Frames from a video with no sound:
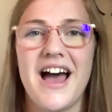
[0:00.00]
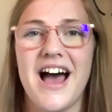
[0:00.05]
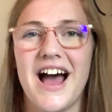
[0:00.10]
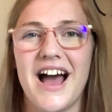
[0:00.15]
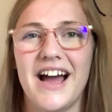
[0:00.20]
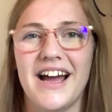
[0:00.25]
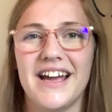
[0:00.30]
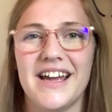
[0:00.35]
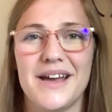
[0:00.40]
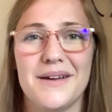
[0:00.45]

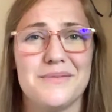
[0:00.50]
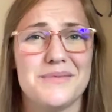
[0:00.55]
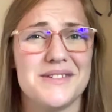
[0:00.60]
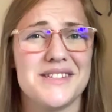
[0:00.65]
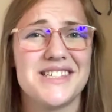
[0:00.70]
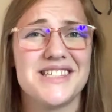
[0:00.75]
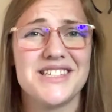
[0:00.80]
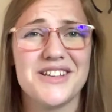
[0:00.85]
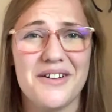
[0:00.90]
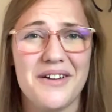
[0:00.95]
I am
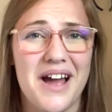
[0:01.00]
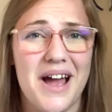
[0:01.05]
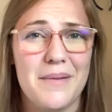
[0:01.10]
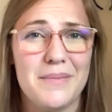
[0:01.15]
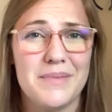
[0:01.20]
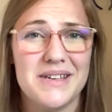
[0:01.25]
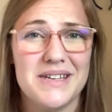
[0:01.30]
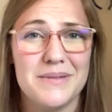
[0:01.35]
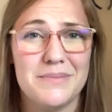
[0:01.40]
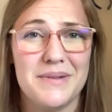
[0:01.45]
so
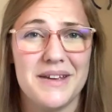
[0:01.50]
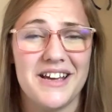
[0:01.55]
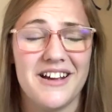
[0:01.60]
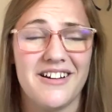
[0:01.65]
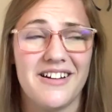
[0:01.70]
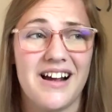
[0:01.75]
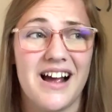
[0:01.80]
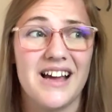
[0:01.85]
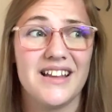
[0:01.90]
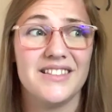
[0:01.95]
happy to be
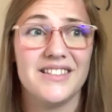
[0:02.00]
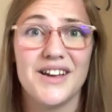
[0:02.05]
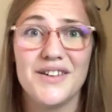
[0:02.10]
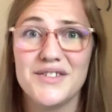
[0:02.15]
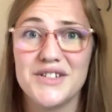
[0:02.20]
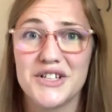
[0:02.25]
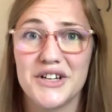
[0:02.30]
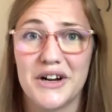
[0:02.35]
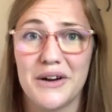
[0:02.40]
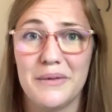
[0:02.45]
here. I love
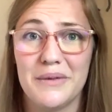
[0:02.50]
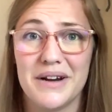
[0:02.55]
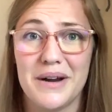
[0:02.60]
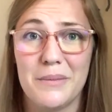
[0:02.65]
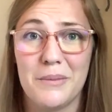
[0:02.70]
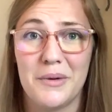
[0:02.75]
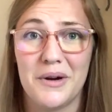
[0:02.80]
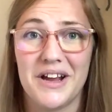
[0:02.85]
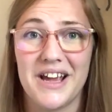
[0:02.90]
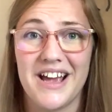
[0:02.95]
sharing what
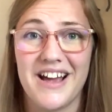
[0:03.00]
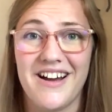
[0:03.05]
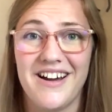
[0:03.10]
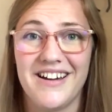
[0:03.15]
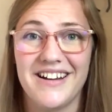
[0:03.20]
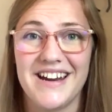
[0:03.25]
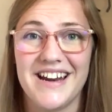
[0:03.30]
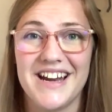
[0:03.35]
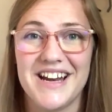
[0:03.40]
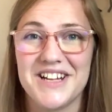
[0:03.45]
I'm working on
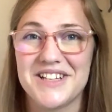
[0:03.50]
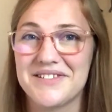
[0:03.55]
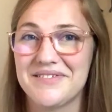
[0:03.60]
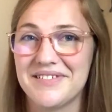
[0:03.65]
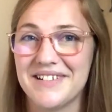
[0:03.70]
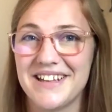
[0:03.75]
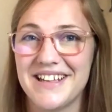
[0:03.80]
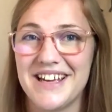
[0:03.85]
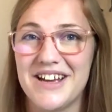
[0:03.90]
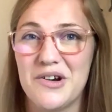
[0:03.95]
and it's
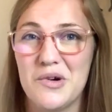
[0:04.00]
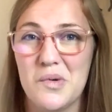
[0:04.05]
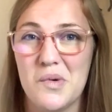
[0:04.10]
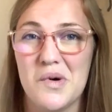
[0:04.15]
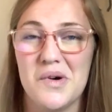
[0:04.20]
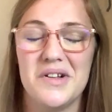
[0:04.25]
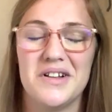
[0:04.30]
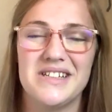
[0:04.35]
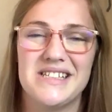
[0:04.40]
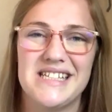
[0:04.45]
really
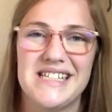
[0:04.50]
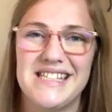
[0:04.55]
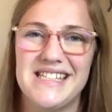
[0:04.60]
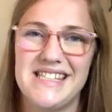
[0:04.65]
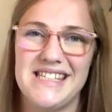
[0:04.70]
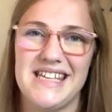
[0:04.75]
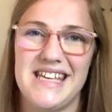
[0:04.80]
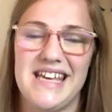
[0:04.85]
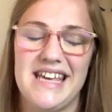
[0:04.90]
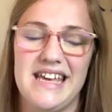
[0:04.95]
cool to
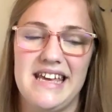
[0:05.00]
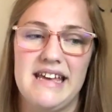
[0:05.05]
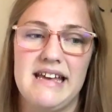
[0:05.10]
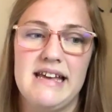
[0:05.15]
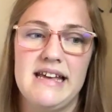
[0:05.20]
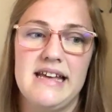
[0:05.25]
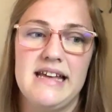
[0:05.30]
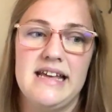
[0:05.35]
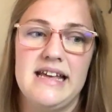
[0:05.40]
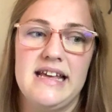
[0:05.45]
see
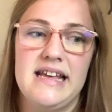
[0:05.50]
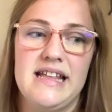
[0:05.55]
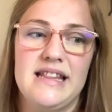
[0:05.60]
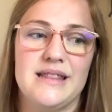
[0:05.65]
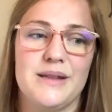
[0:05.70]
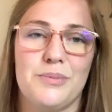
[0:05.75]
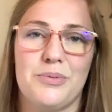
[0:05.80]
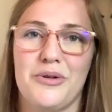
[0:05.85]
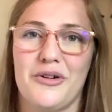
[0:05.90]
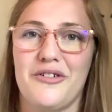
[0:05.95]

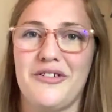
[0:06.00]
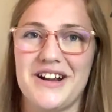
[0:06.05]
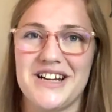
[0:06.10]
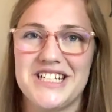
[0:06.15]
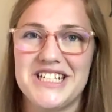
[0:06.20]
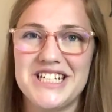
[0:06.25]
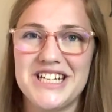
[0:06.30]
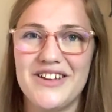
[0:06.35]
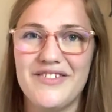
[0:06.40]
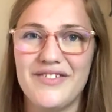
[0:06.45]
the
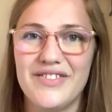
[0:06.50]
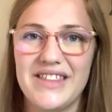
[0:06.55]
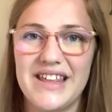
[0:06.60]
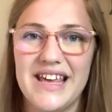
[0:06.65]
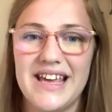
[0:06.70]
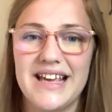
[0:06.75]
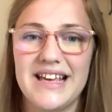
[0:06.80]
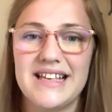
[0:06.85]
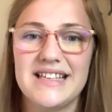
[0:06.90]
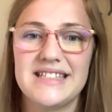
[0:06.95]
progression of
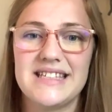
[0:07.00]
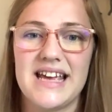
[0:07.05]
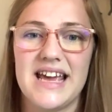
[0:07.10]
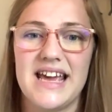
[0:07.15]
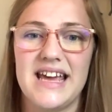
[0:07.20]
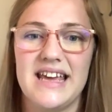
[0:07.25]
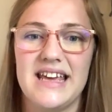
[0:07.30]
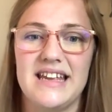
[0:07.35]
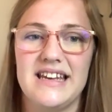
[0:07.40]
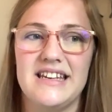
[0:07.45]
things
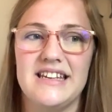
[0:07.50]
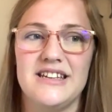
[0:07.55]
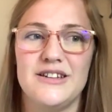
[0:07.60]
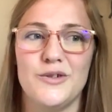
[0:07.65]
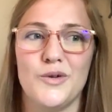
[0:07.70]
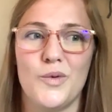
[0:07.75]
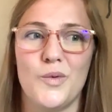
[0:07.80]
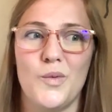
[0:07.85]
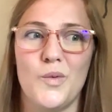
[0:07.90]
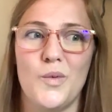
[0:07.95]
and
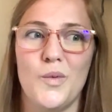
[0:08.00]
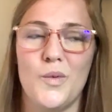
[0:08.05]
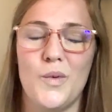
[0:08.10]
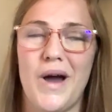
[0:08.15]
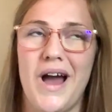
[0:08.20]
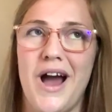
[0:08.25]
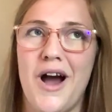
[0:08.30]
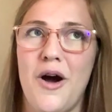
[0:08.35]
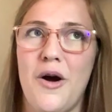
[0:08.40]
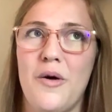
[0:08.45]

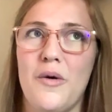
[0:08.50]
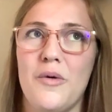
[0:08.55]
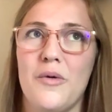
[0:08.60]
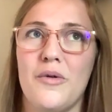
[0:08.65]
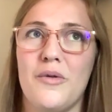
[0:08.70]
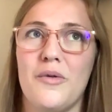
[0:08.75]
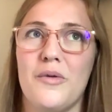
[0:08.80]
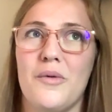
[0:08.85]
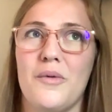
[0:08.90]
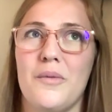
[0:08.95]

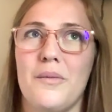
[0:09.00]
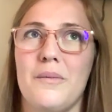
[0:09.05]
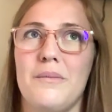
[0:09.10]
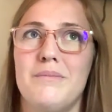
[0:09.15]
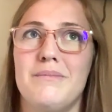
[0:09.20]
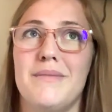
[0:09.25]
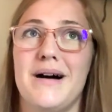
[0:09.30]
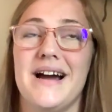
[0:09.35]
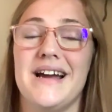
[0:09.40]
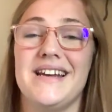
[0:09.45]
how
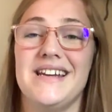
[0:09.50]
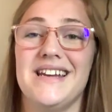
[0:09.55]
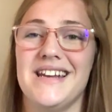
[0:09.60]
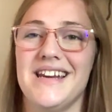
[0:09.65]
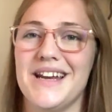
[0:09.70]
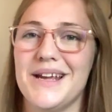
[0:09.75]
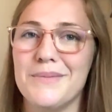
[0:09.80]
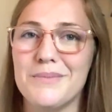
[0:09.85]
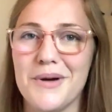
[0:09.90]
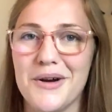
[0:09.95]
my
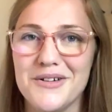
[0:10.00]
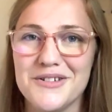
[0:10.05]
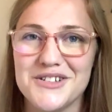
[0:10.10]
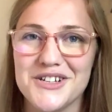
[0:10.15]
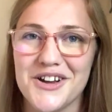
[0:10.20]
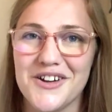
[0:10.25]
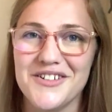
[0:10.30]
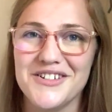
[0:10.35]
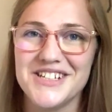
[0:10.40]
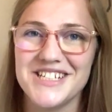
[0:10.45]
knitting
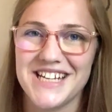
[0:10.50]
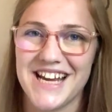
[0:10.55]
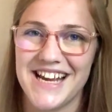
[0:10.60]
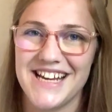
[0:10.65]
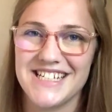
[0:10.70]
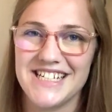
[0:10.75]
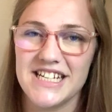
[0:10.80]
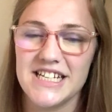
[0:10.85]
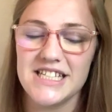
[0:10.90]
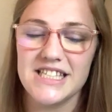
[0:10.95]
mojo
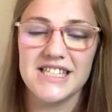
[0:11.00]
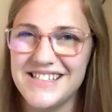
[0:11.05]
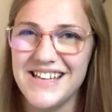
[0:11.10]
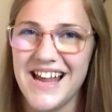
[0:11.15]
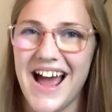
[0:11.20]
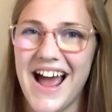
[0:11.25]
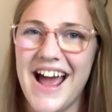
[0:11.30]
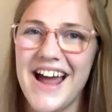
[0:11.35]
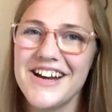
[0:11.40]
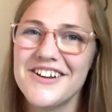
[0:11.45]
changes.
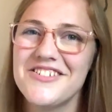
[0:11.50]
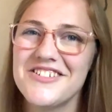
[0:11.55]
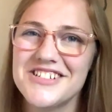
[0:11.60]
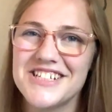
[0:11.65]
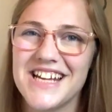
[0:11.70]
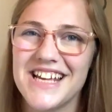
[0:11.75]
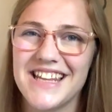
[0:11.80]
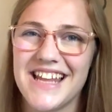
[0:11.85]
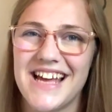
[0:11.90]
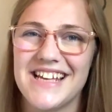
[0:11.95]
I had
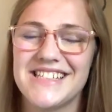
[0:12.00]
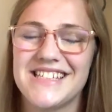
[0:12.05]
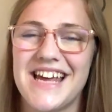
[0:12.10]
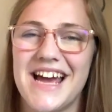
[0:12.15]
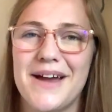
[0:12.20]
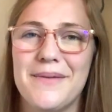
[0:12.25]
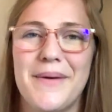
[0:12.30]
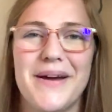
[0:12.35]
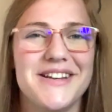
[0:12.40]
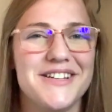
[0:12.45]
crochet last
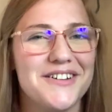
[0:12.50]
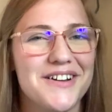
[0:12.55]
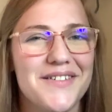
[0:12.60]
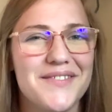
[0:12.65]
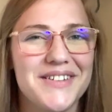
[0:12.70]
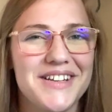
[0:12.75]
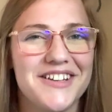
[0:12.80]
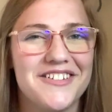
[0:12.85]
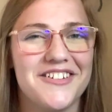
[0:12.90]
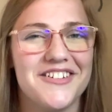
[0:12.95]
time. I don't have
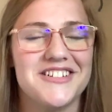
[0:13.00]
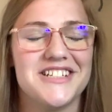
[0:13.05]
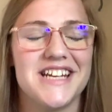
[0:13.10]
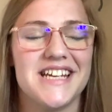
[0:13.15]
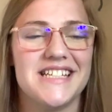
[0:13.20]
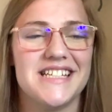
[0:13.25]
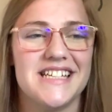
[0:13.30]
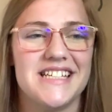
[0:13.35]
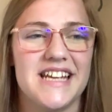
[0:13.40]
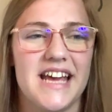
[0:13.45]
any crochet
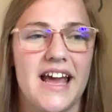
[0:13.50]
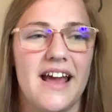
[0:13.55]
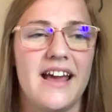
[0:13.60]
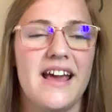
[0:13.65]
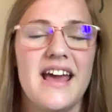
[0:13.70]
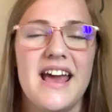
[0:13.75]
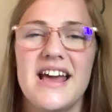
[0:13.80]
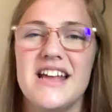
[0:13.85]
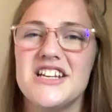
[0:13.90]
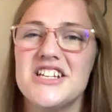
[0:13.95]
today.
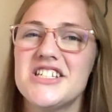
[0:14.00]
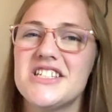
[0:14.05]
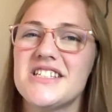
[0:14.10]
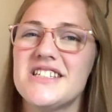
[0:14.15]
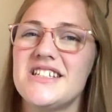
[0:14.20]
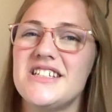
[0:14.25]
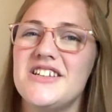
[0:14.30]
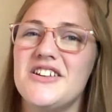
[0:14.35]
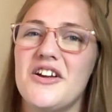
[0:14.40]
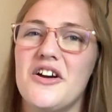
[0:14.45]
Just,
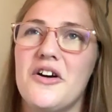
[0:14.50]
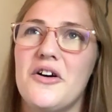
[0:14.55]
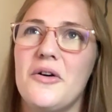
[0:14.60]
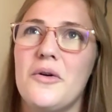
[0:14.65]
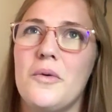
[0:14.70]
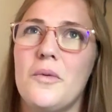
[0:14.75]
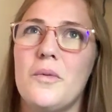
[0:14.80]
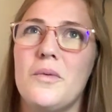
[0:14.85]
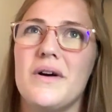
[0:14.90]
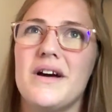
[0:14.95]
you
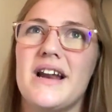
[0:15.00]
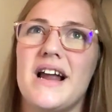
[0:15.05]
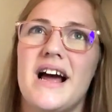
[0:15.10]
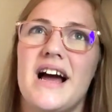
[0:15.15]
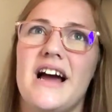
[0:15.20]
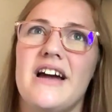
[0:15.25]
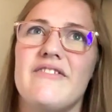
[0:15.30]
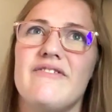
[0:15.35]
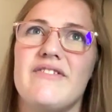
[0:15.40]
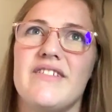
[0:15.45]
know, what
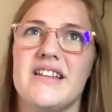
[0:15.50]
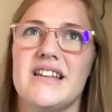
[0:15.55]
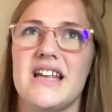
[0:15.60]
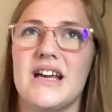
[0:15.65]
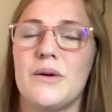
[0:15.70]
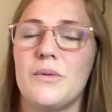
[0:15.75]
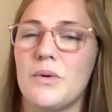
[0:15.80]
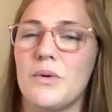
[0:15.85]
I feel like